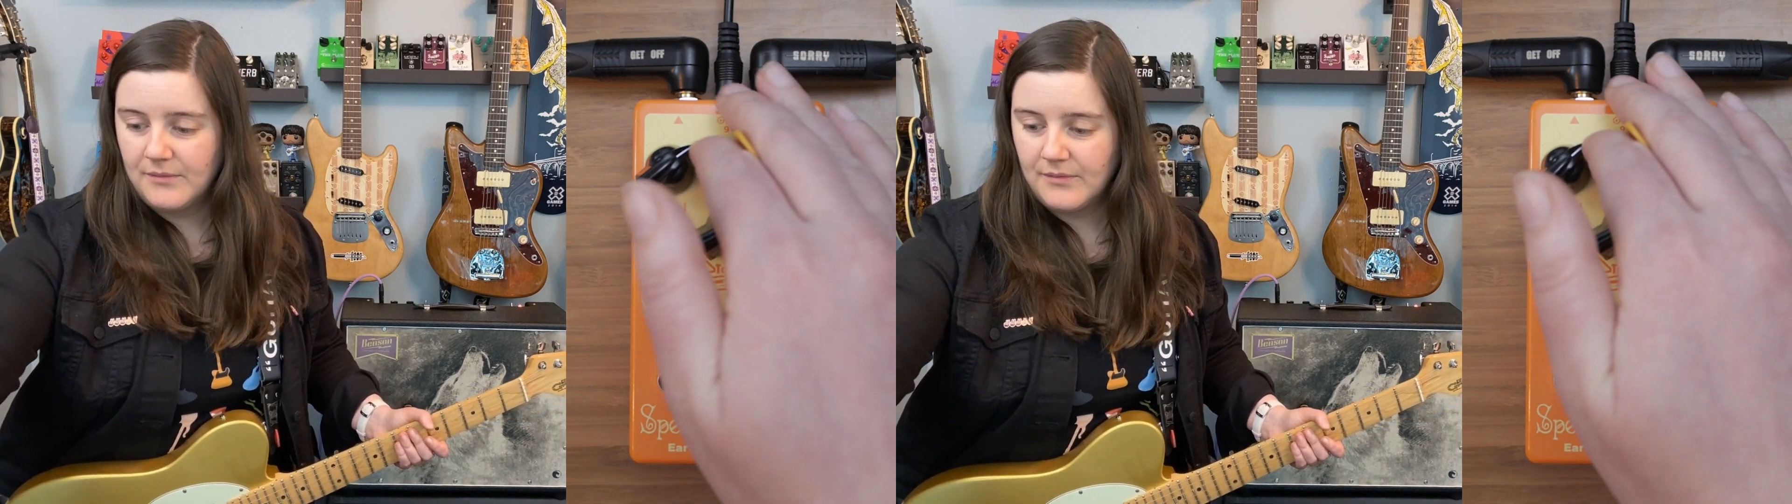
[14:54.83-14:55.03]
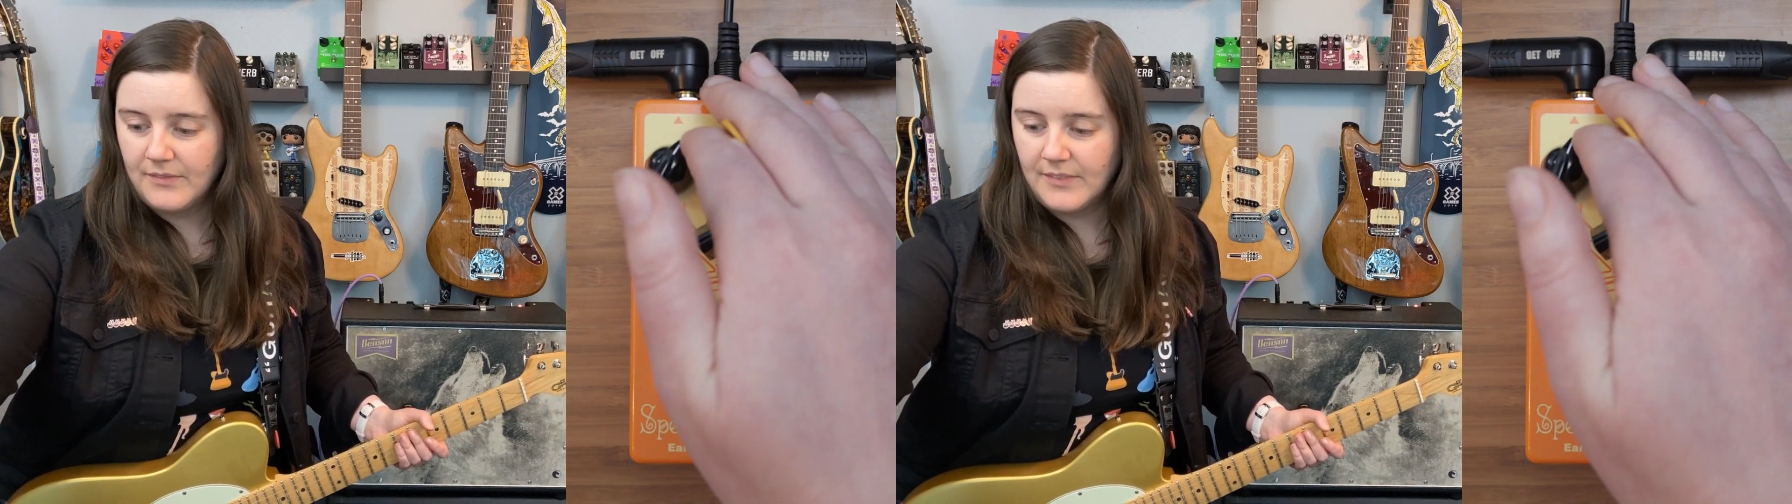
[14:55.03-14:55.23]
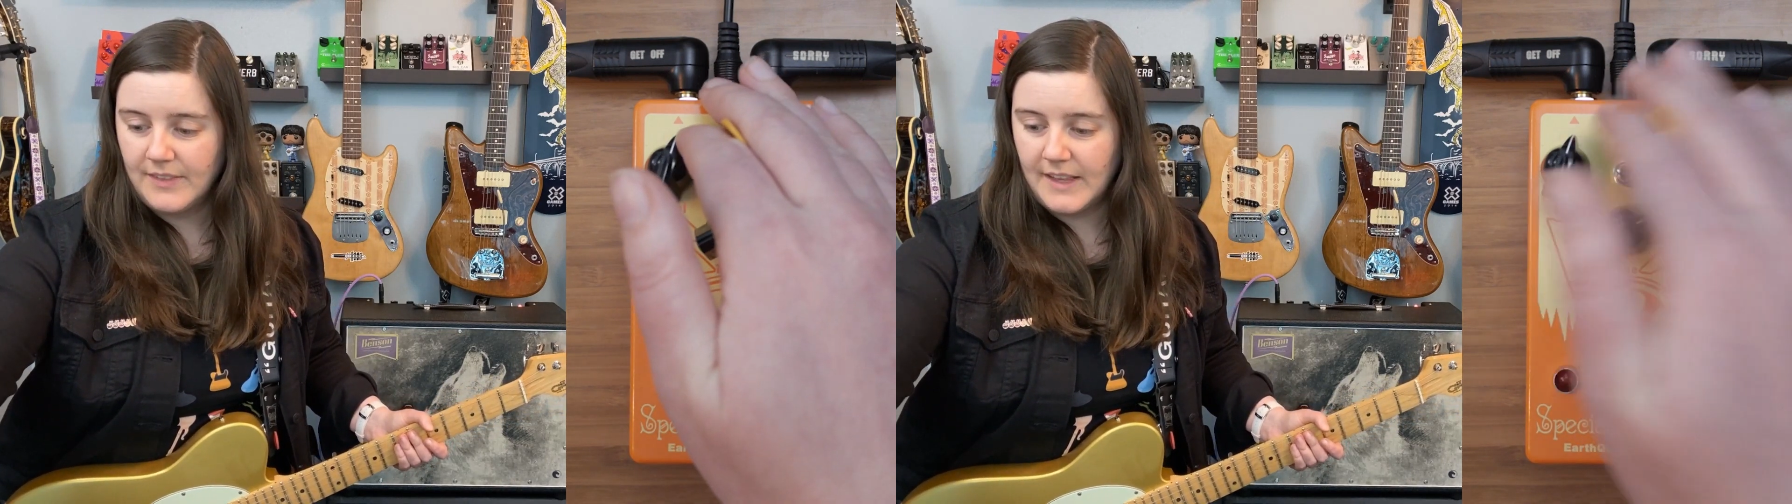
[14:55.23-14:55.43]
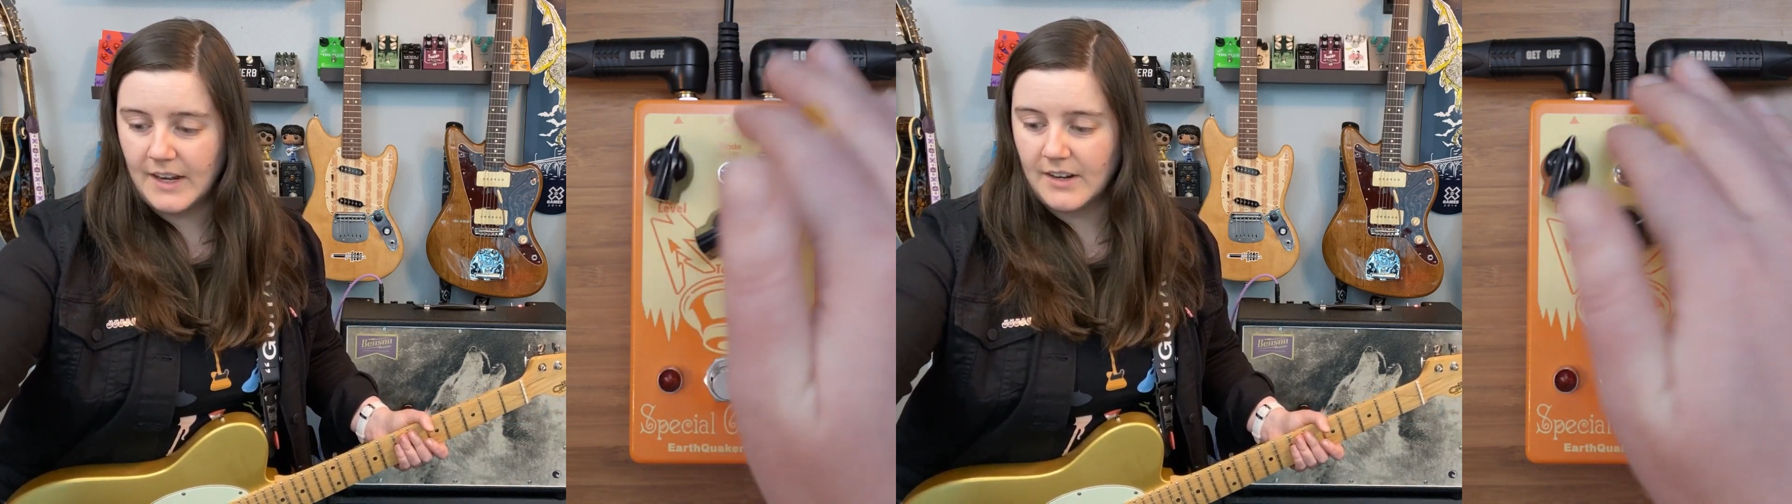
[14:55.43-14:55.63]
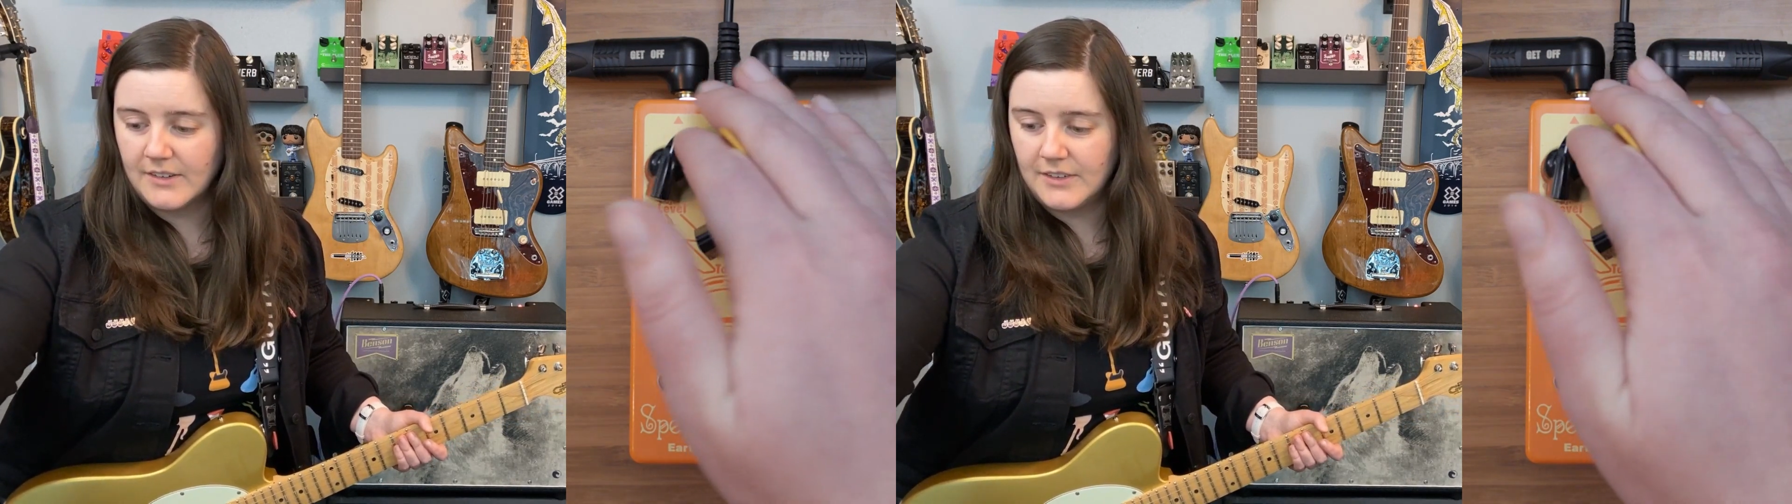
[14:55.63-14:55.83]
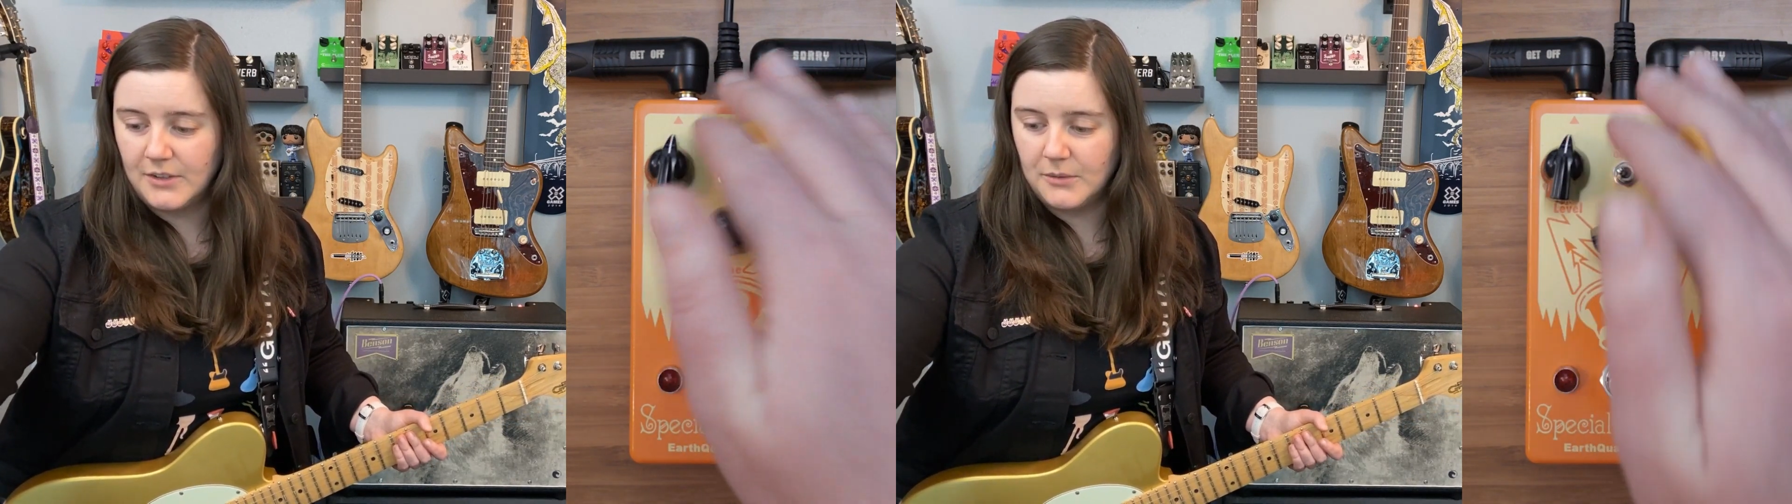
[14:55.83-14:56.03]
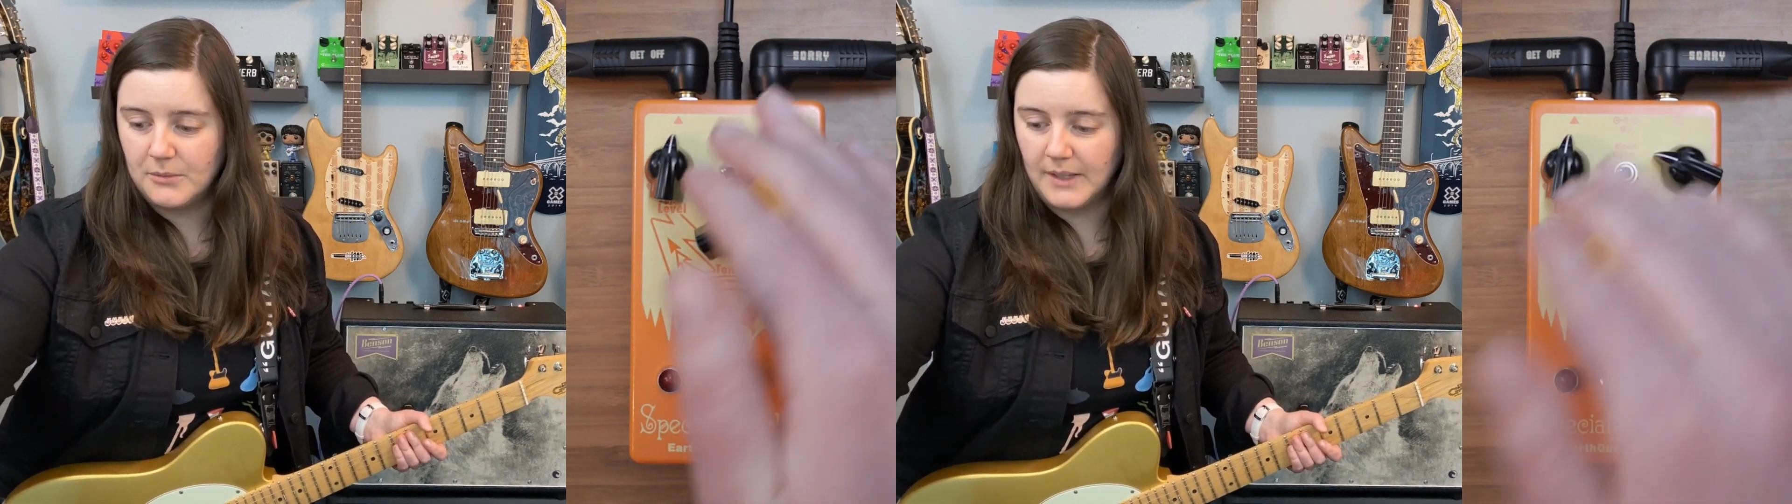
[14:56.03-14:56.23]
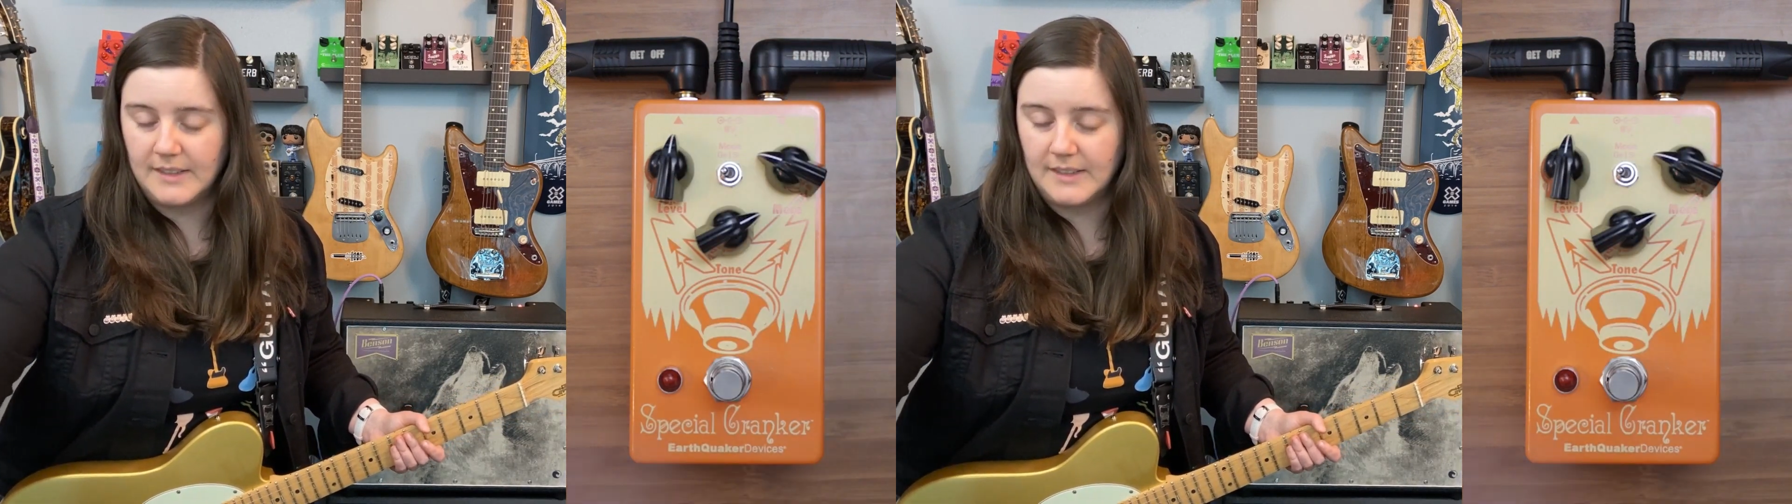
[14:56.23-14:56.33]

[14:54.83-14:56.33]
there to like